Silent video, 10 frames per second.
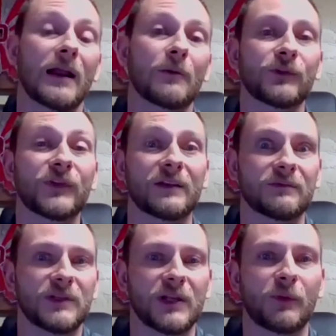And I will say,
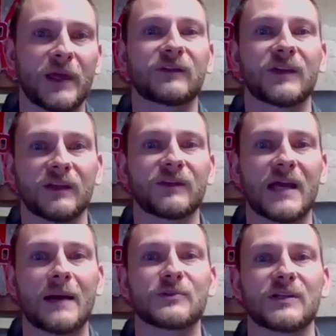thanks to this
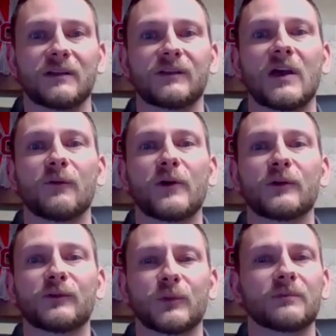adoption into cell
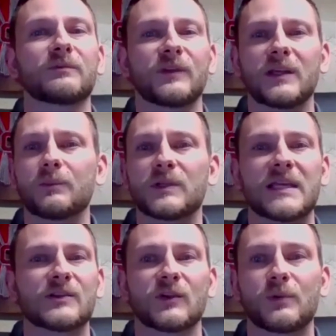phones, we're seeing
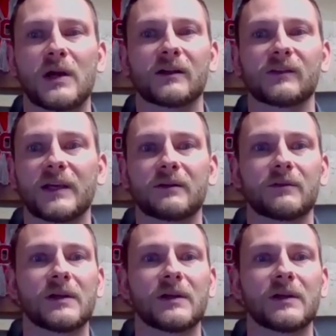potential in products like